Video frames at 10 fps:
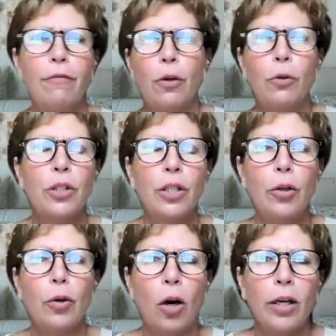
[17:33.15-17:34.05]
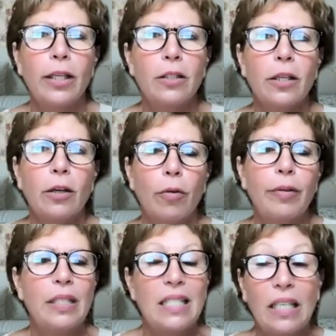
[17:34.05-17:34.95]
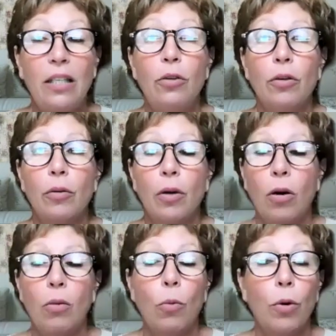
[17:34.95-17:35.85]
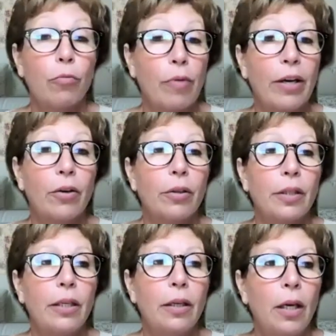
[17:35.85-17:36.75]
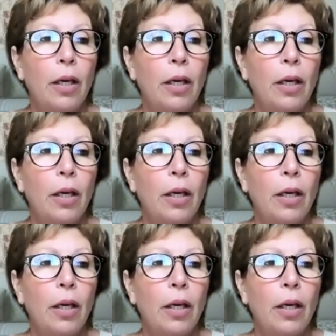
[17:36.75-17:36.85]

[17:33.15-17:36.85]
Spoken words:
folks in your audience that already see your artwork regularly.